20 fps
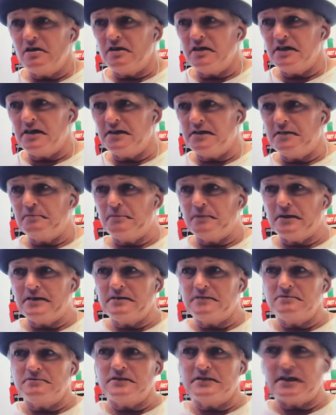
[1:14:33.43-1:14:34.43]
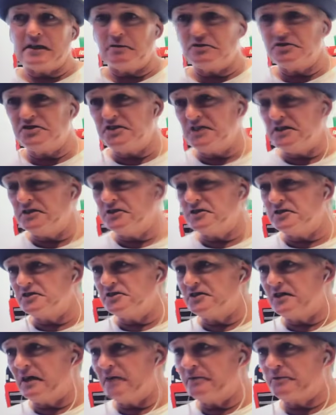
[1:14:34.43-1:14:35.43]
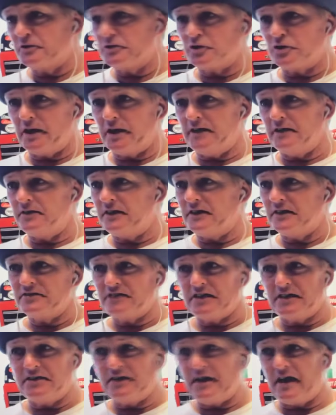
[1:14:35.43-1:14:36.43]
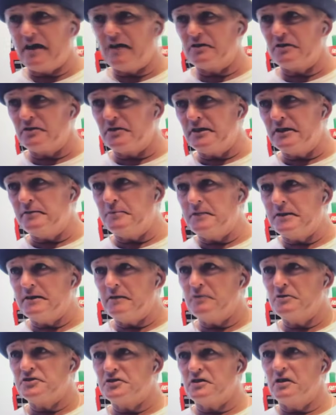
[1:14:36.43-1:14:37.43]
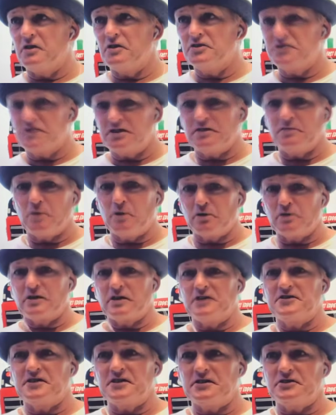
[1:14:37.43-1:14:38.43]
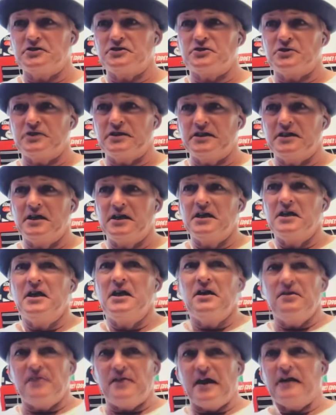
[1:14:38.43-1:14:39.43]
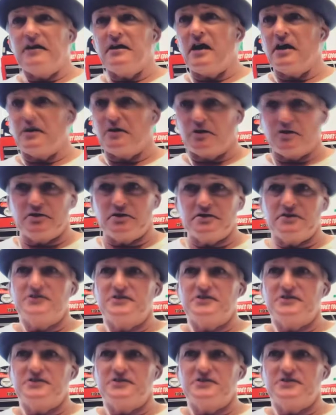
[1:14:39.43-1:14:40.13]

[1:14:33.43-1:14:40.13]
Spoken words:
anybody that I was teaching stuff or training things like that, or anybody that was close in the motocross industry that got hurt,